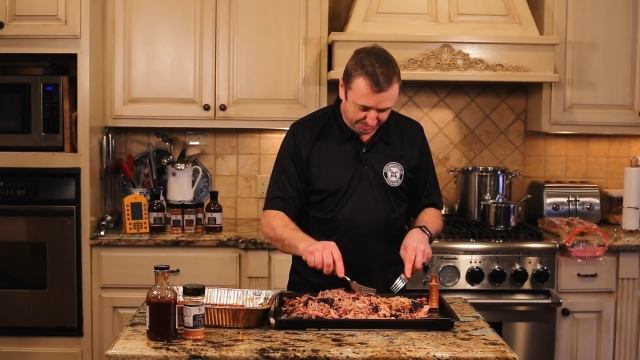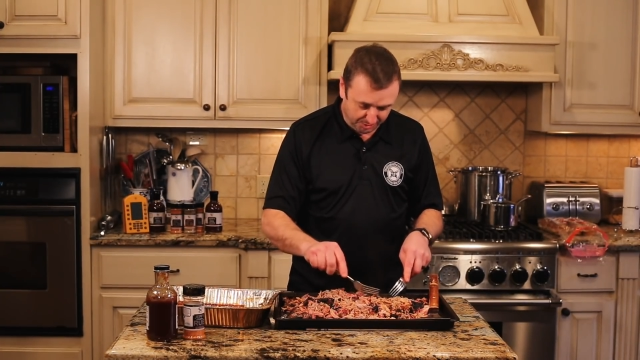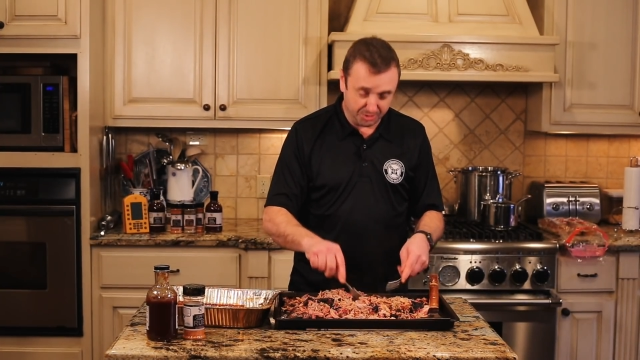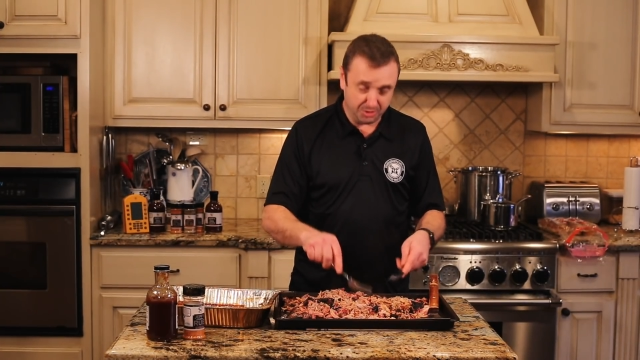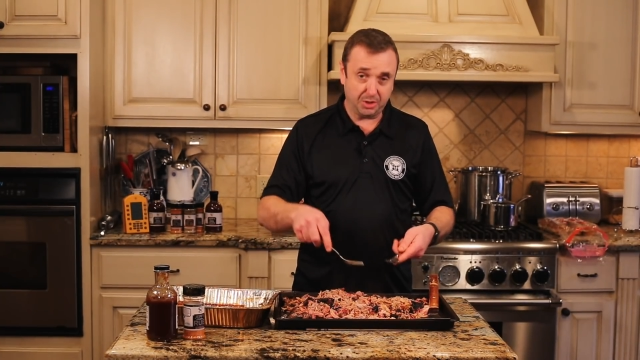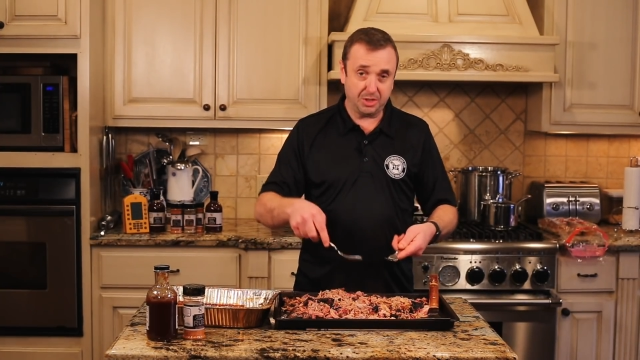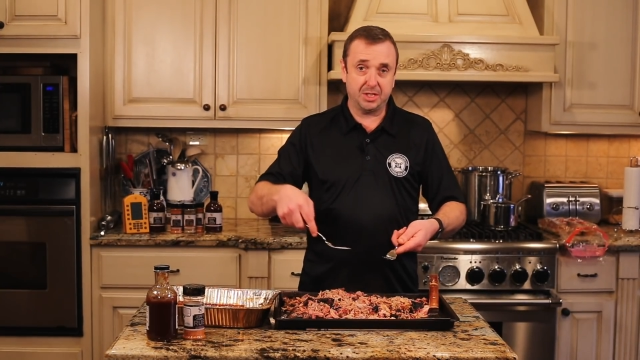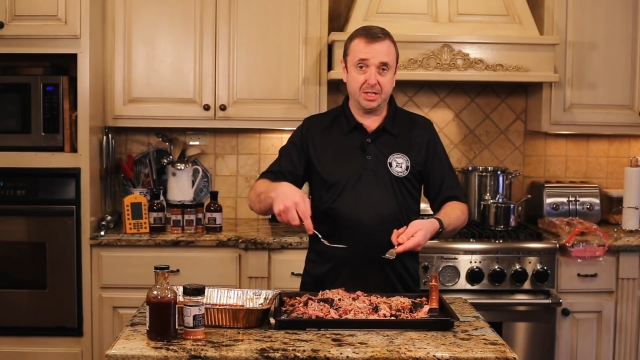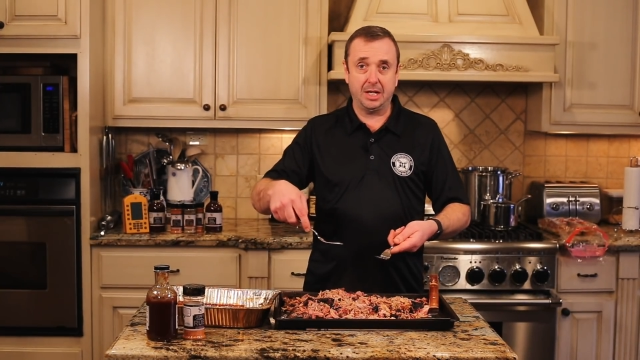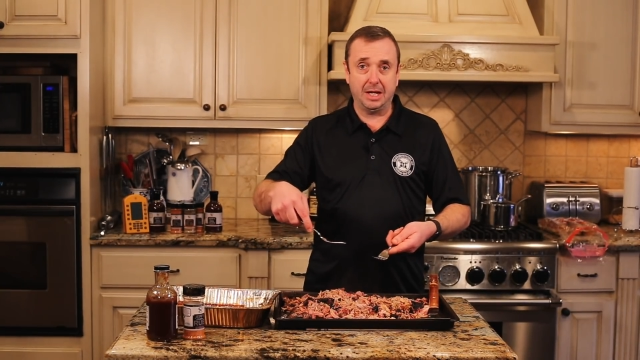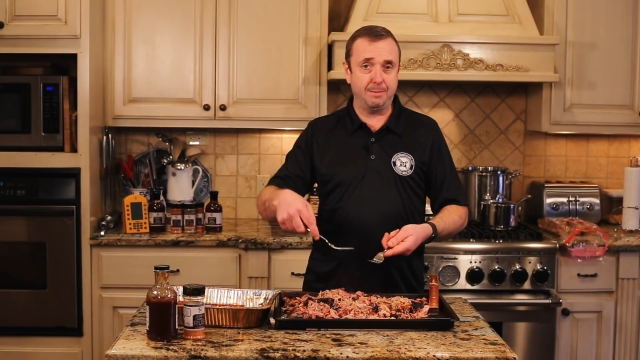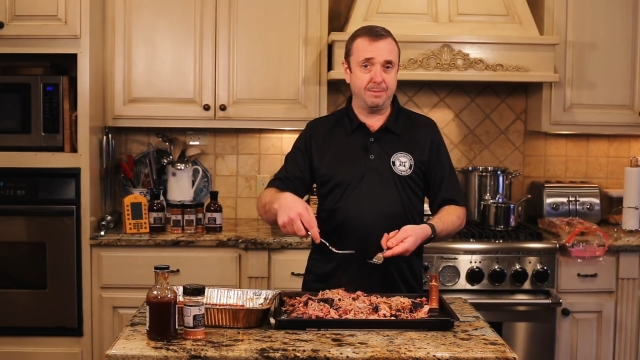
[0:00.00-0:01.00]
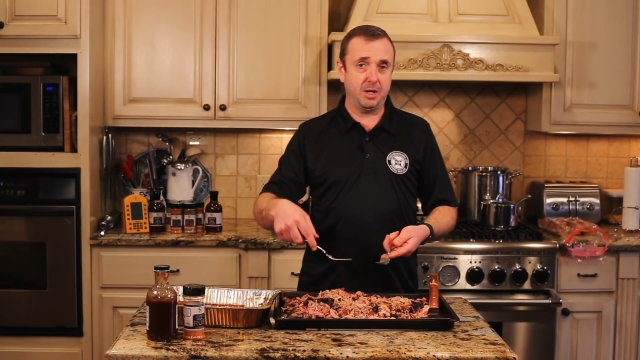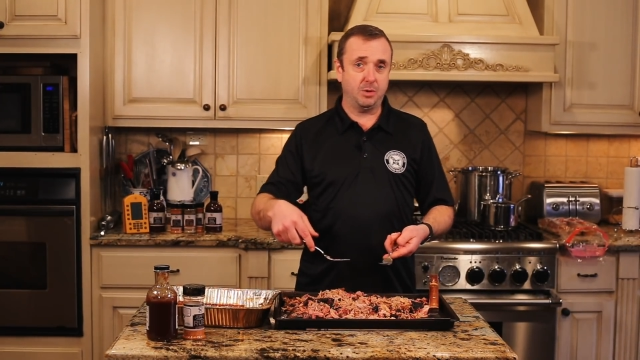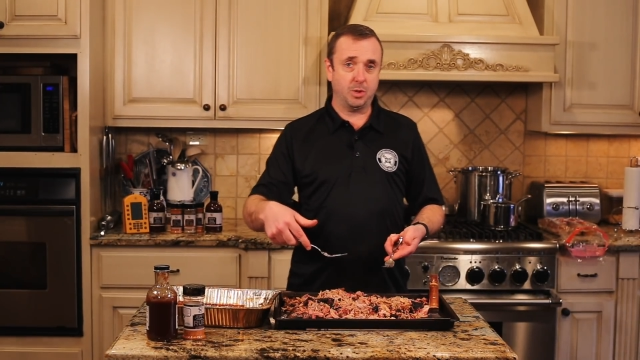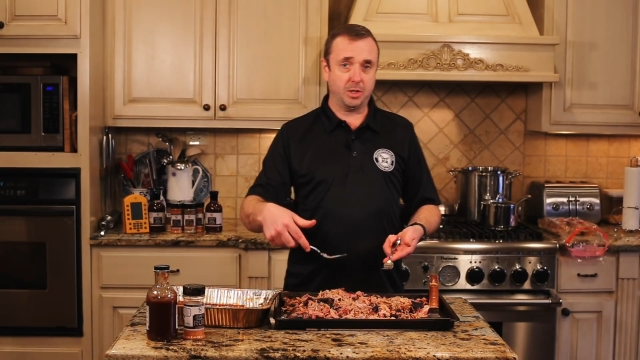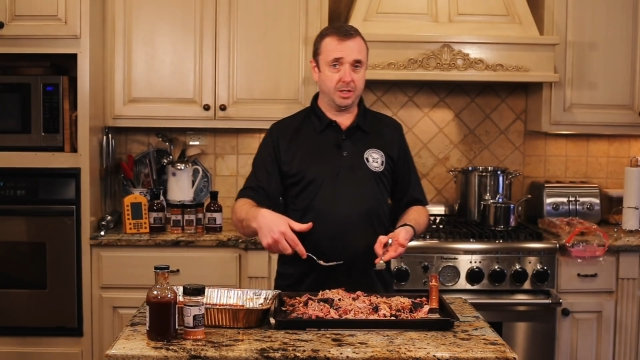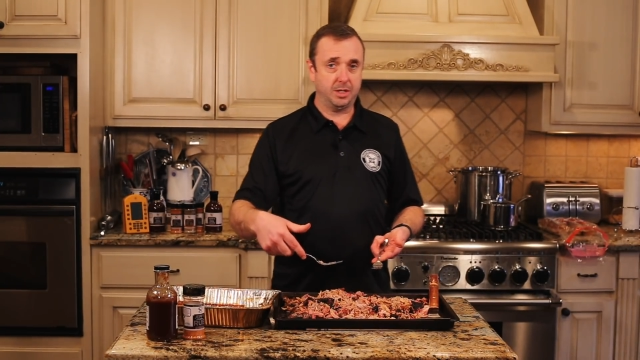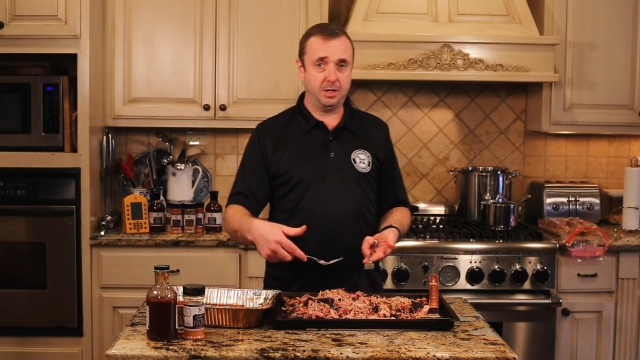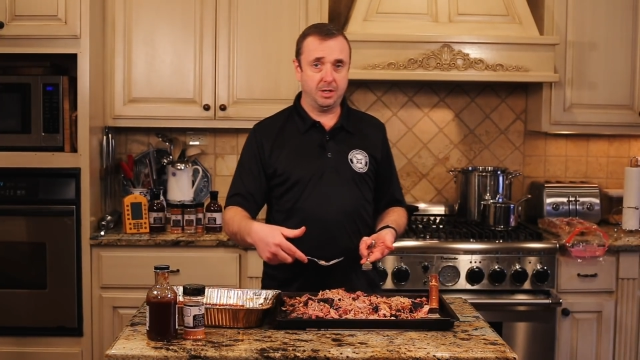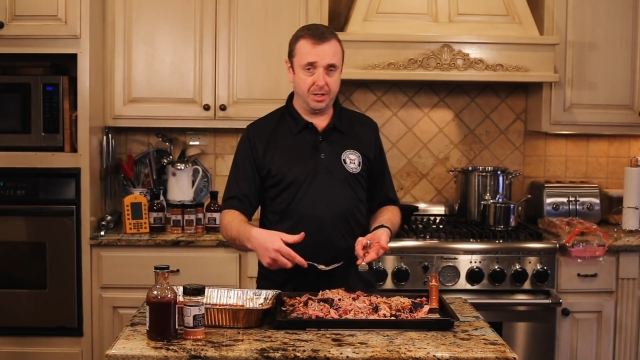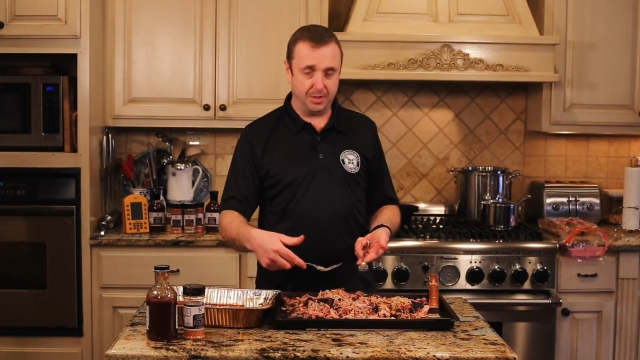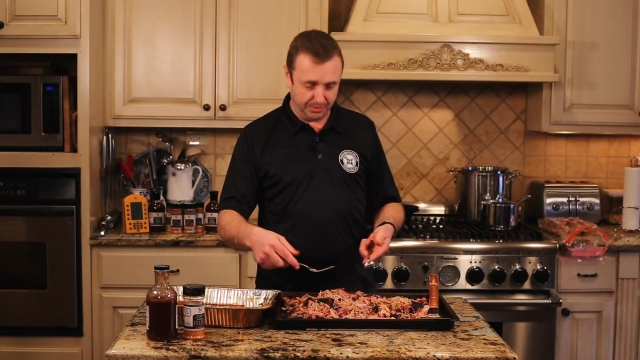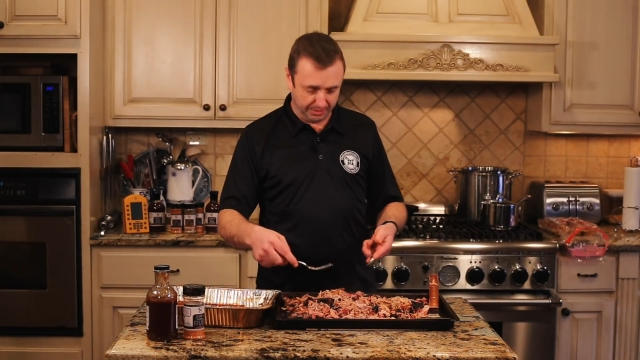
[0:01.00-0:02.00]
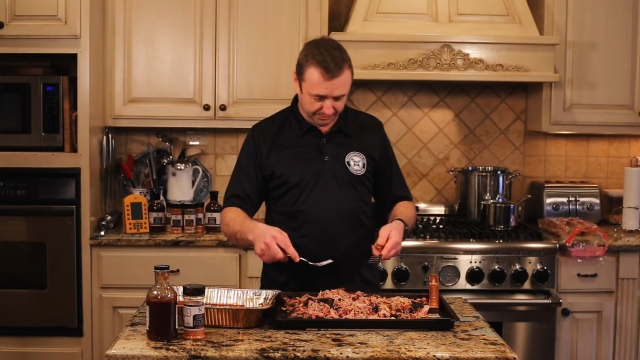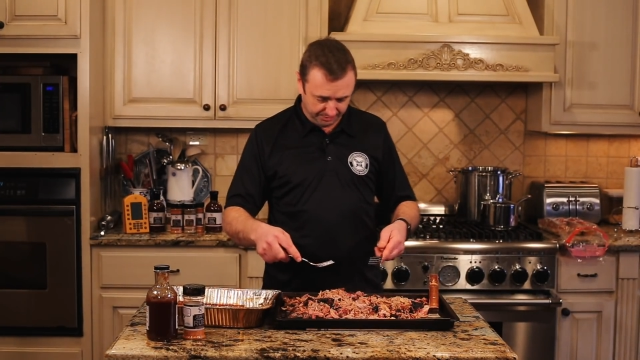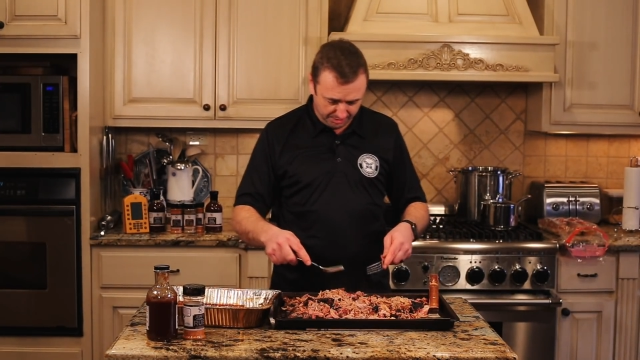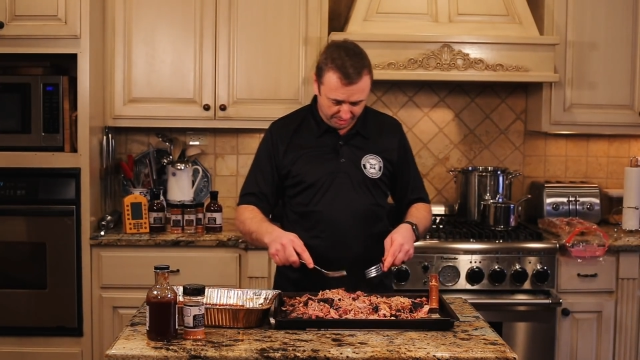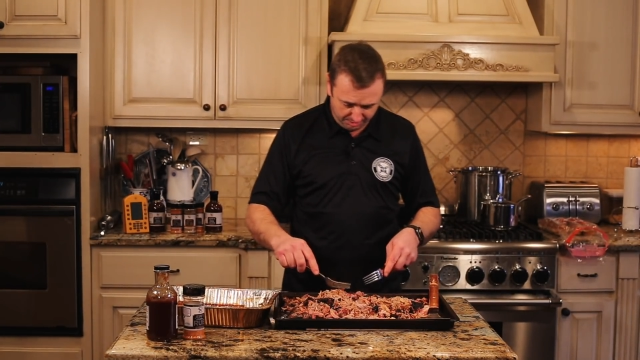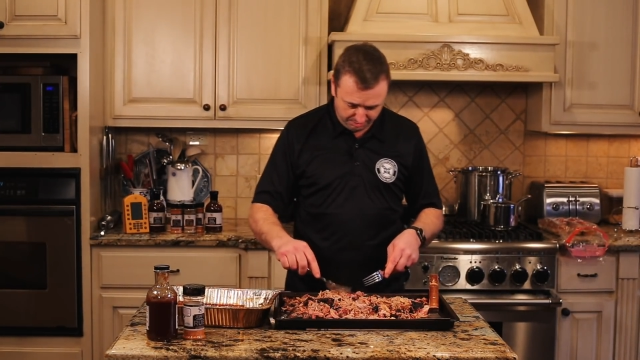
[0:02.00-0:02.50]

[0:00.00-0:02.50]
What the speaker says: I mean, as you can see, I'm not working hard at this at